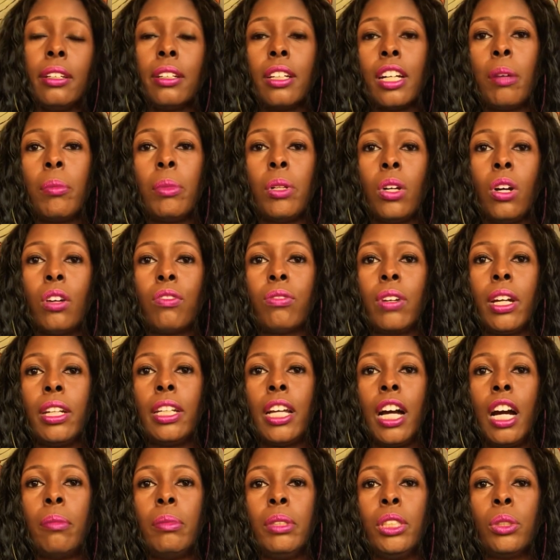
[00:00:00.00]
coming off right
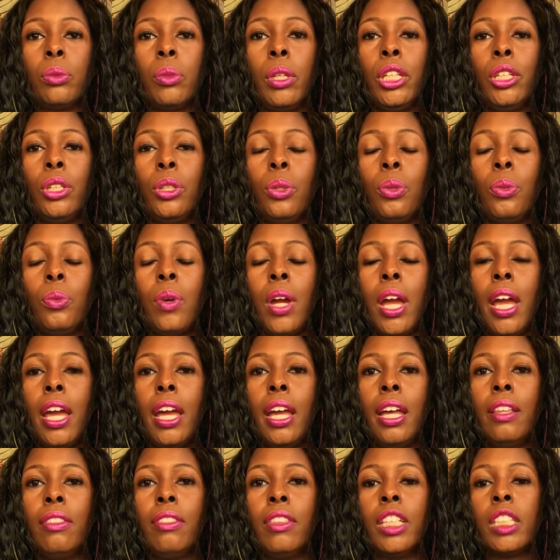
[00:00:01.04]
now between you
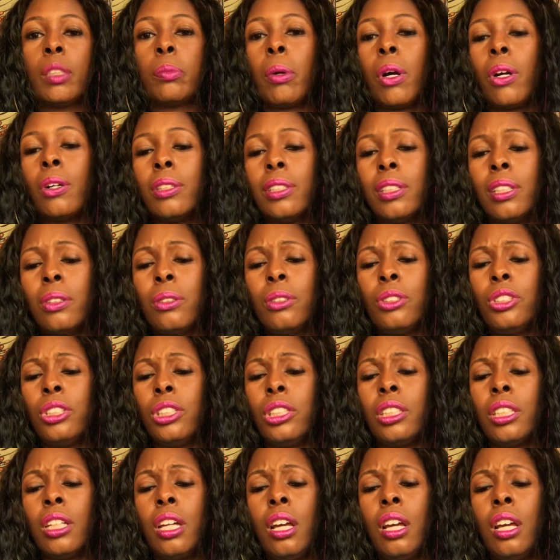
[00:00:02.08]
and this person, or just,